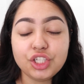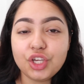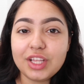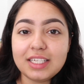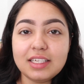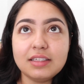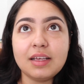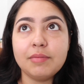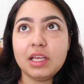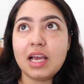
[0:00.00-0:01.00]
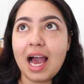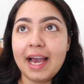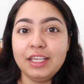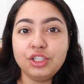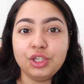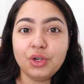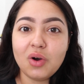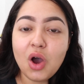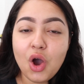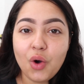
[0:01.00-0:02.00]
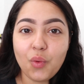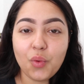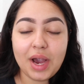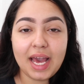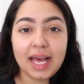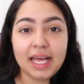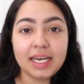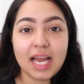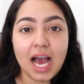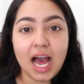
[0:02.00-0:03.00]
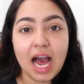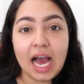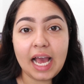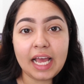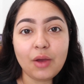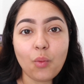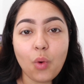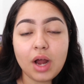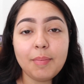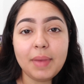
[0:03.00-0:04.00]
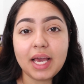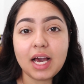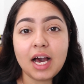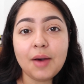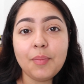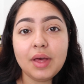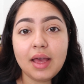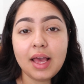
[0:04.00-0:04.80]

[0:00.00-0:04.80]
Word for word: So this is something I do when I want makeup